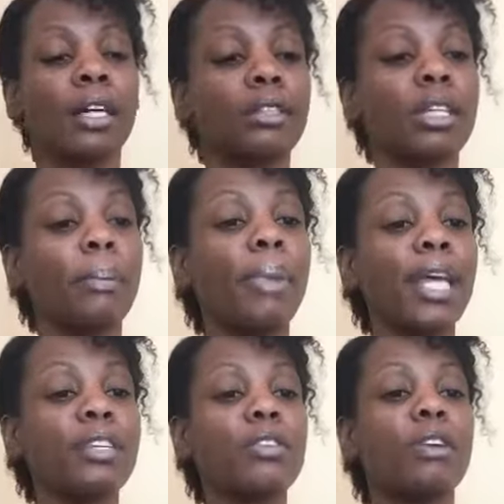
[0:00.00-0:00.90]
So the
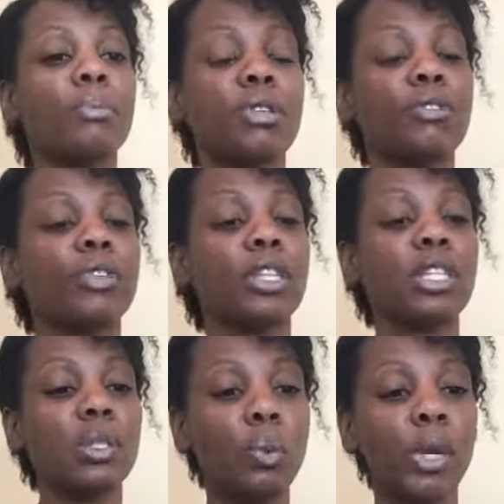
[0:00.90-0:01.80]
base scripture for
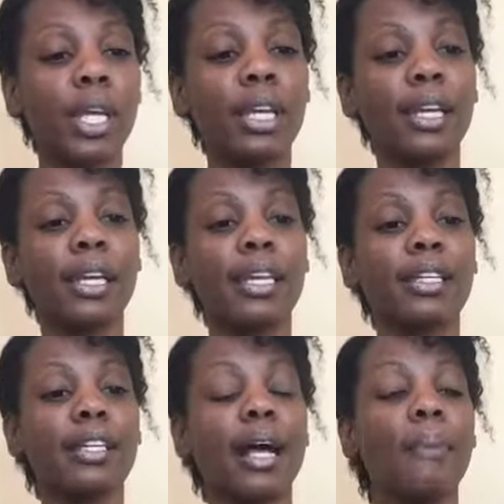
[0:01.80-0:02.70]
this week
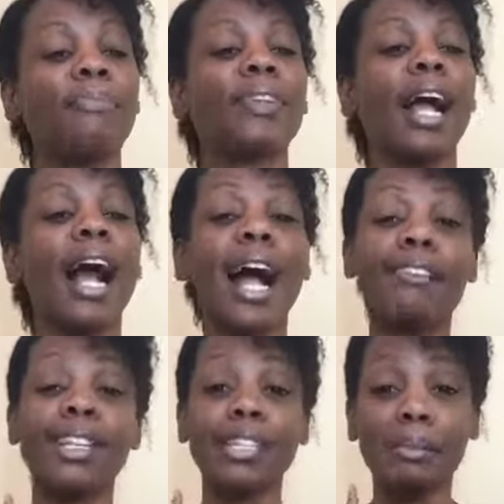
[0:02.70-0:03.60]
is um,
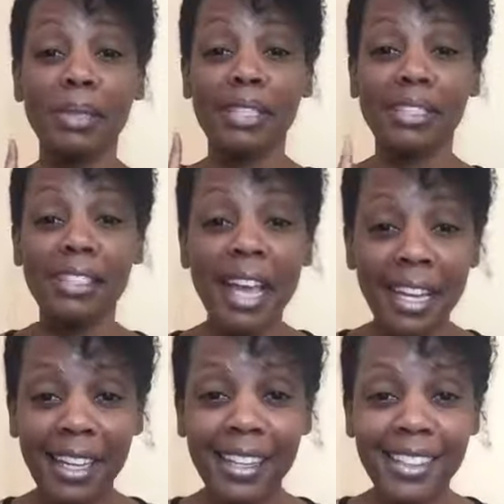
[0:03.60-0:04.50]
I've actually been
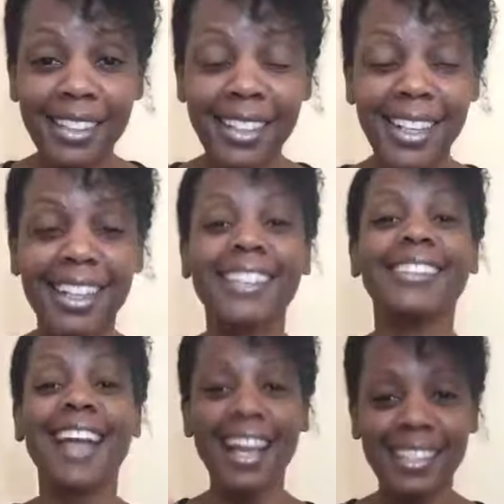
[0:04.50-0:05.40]
saying
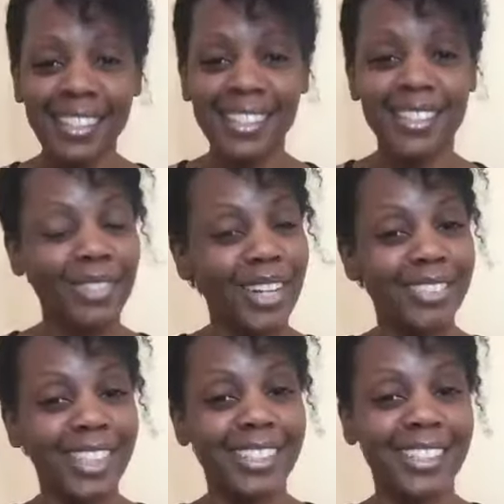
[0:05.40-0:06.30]
is Exodus
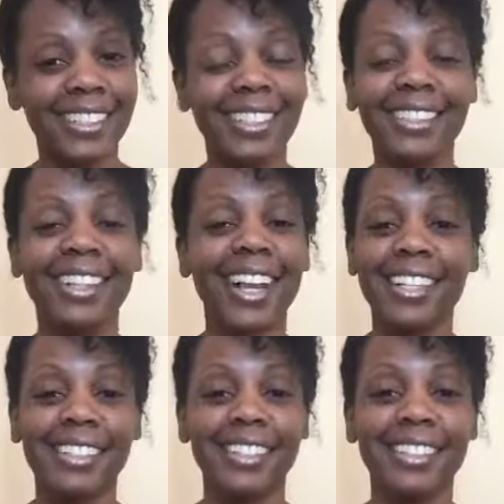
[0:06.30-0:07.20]
5:16. It's not
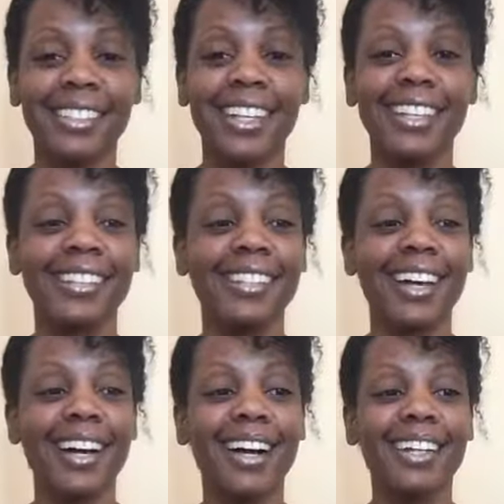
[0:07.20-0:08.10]
Exodus. It's
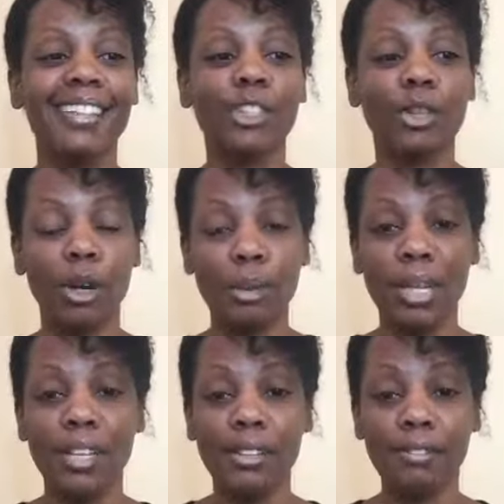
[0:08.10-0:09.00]
uh,
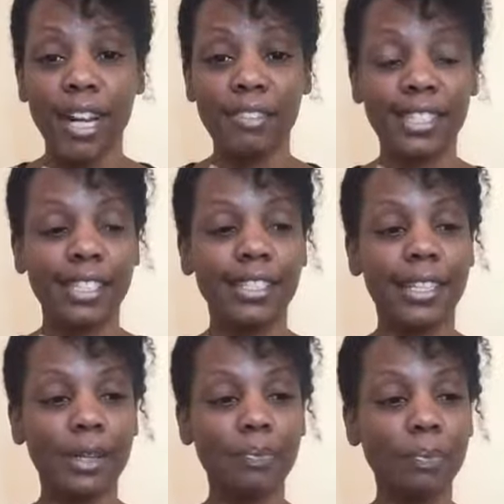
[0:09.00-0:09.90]
Deuteronomy
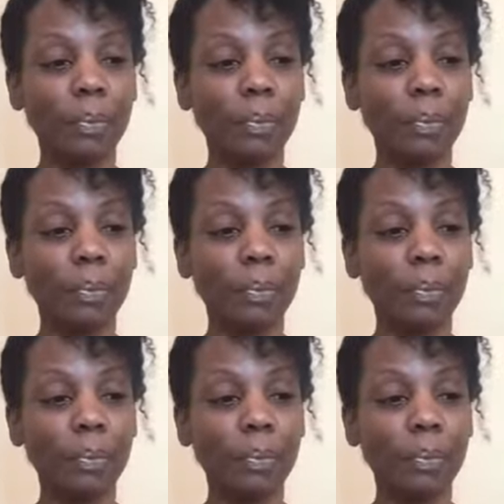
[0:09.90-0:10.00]
5:16.